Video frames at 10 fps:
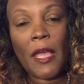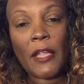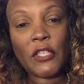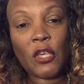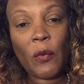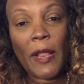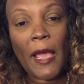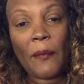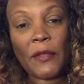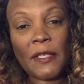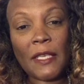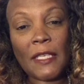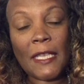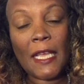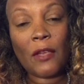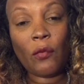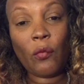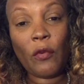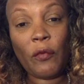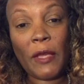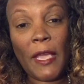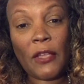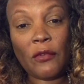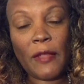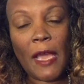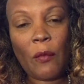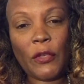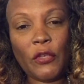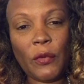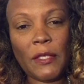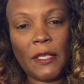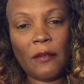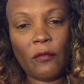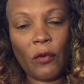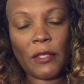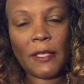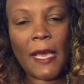And so what happens is then, if we can't do that, we do a D divorce.